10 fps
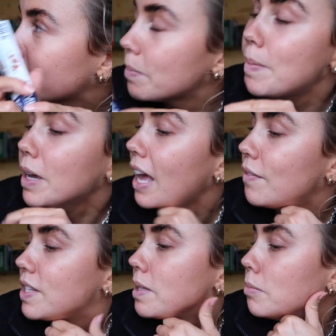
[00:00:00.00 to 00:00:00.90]
Maybe I
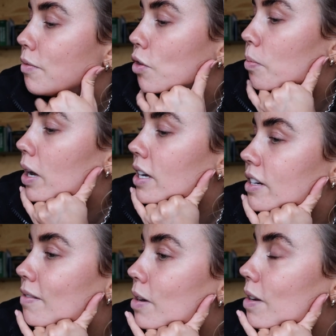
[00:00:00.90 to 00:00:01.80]
have seen them before, but I
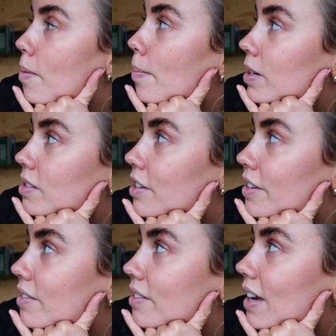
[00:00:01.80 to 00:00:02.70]
don't really remember because I
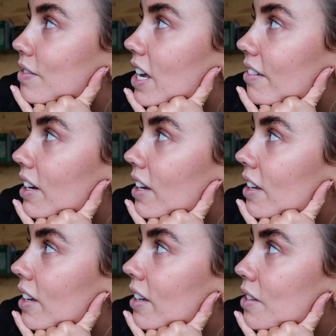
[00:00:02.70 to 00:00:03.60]
don't have dairy.
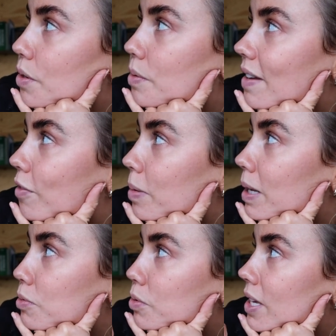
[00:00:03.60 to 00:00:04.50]
So I would never have
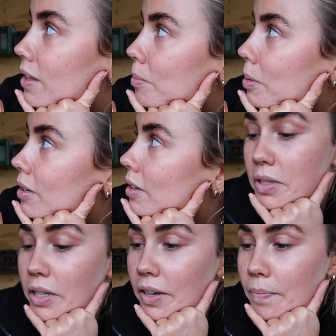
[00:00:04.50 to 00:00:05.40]
been able to eat them.
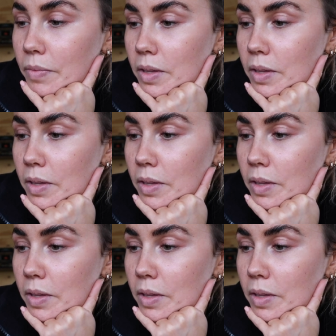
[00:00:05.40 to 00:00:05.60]
Don't know.